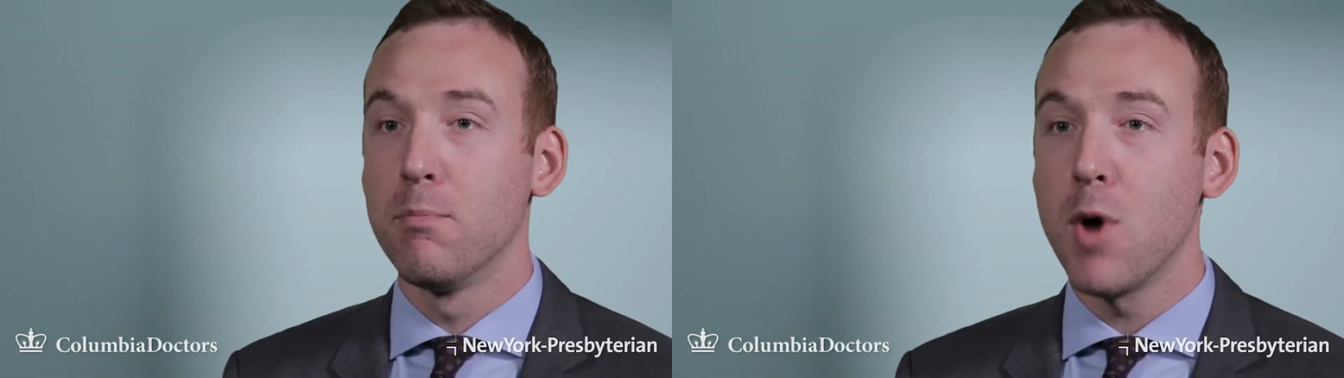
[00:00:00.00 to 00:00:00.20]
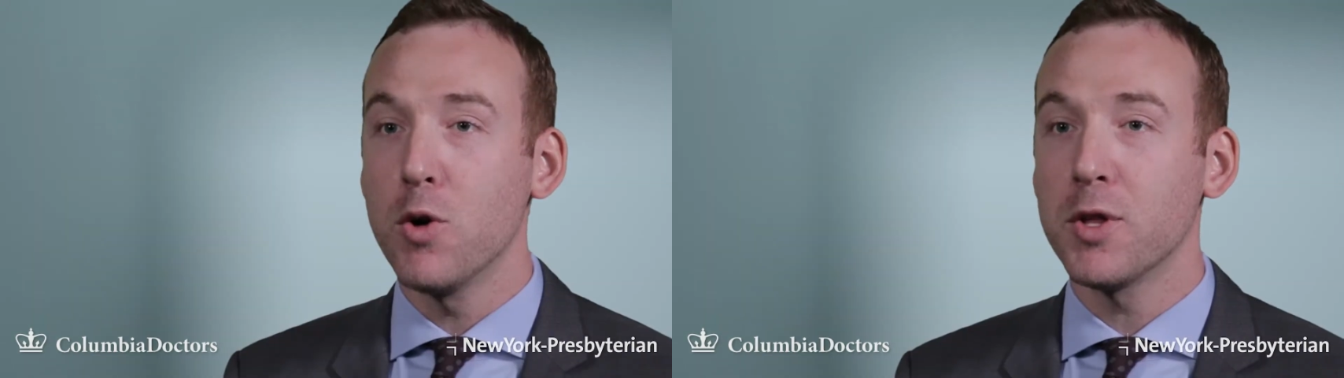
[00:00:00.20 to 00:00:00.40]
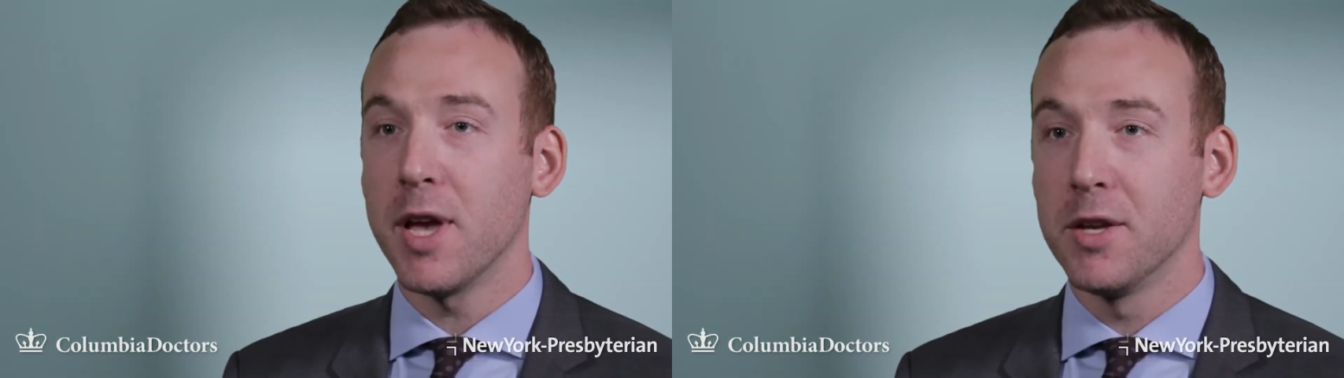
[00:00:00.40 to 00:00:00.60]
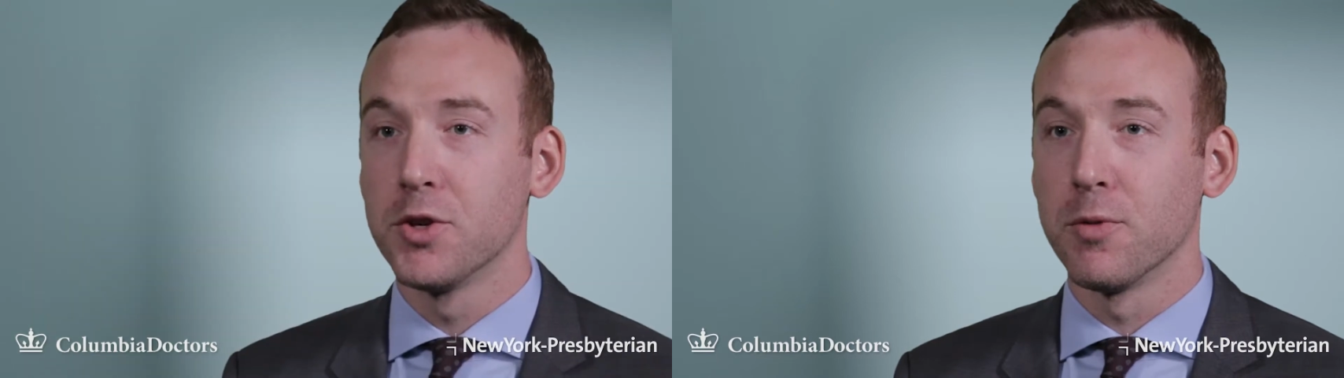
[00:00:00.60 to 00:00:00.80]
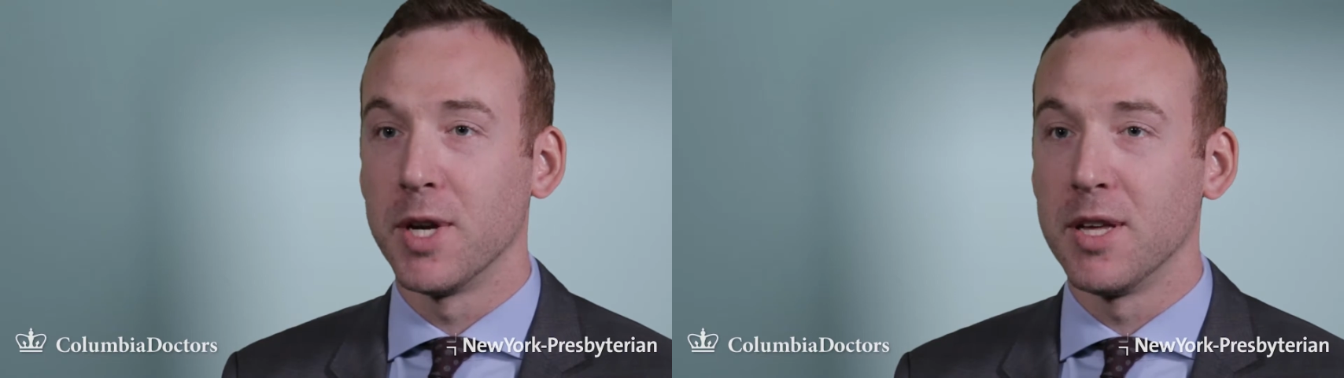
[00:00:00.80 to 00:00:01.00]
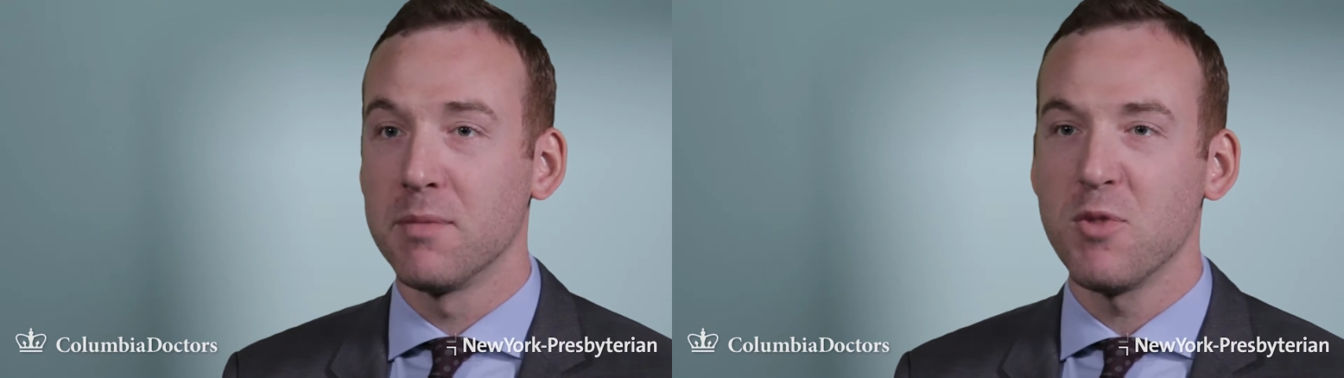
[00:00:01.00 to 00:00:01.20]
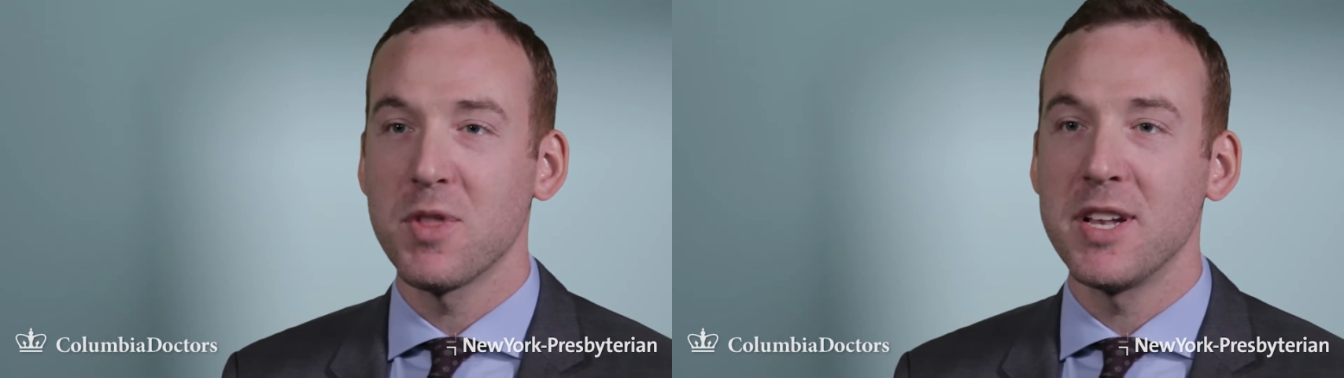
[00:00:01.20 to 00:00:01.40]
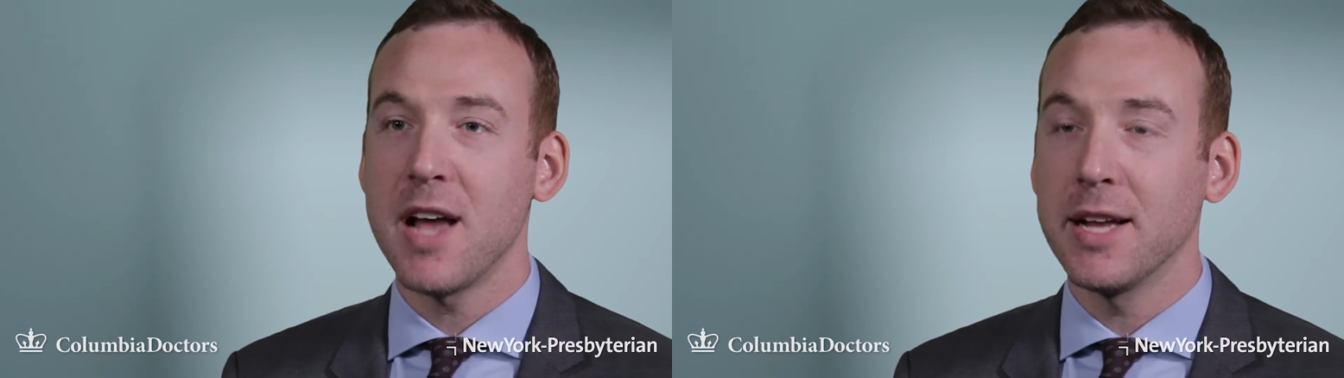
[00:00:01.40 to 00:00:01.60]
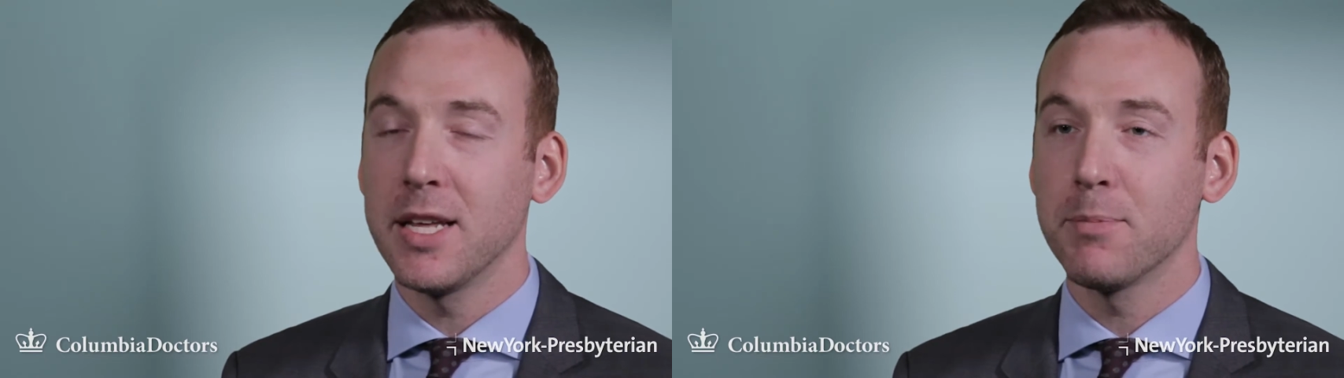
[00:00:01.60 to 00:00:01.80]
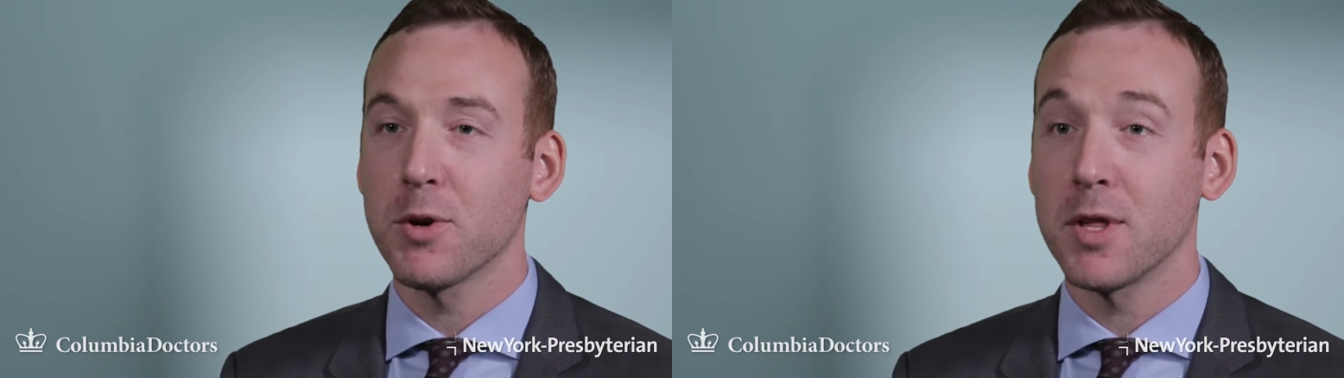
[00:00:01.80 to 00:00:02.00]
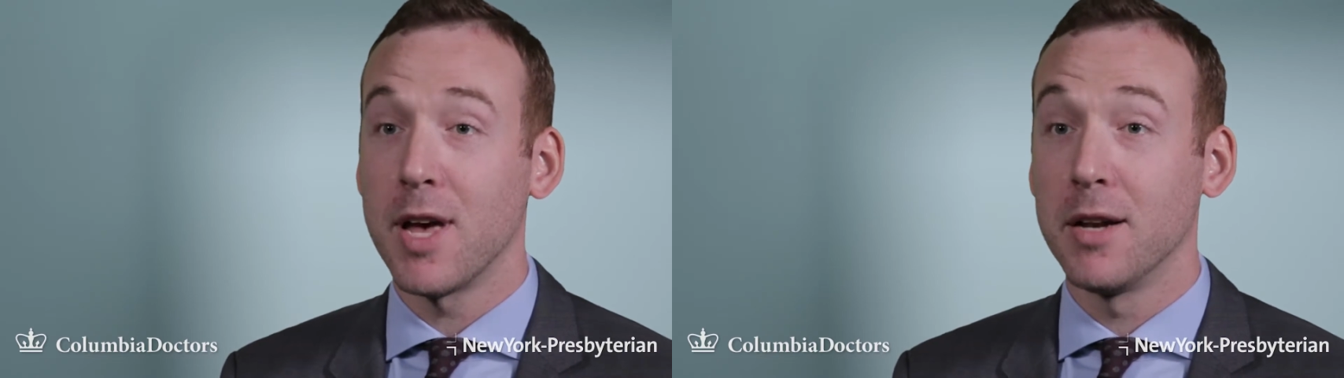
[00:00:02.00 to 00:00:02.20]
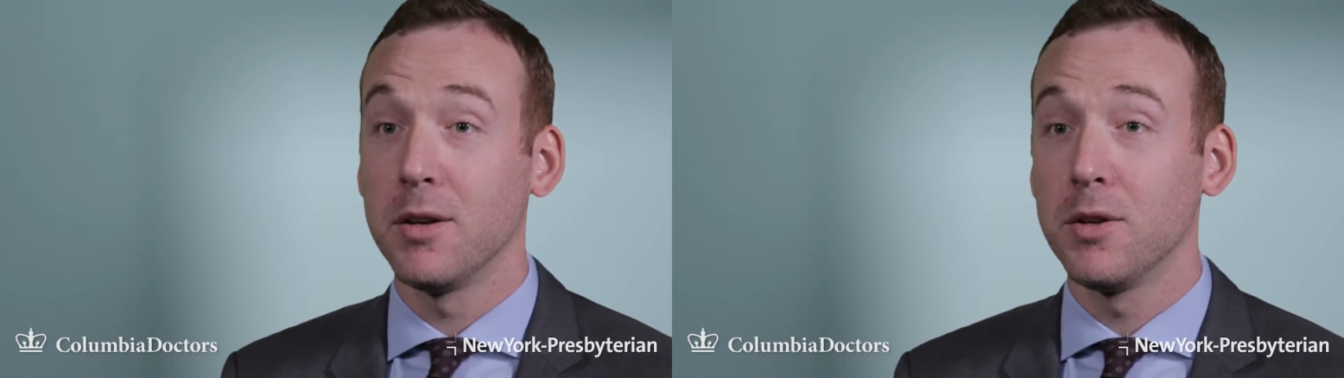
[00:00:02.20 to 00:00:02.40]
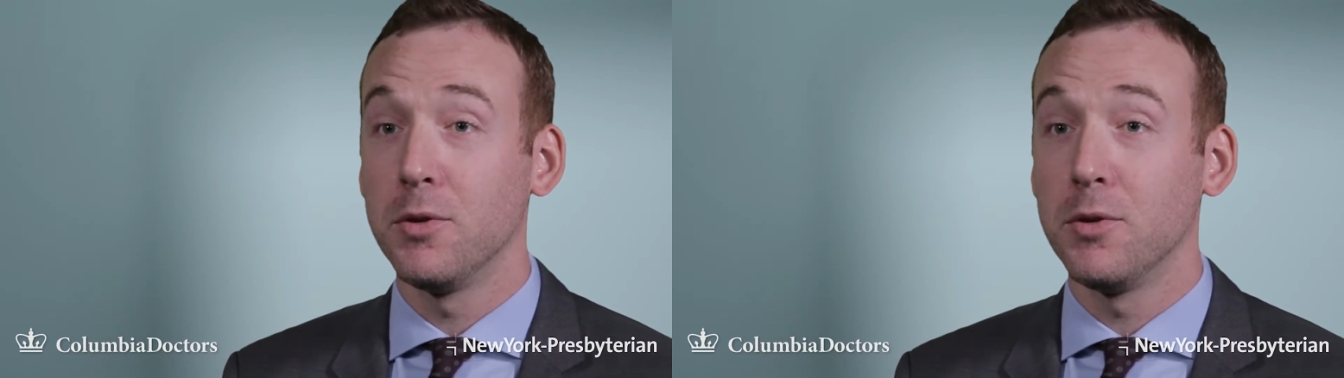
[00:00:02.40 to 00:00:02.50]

Most injuries, more than 90%,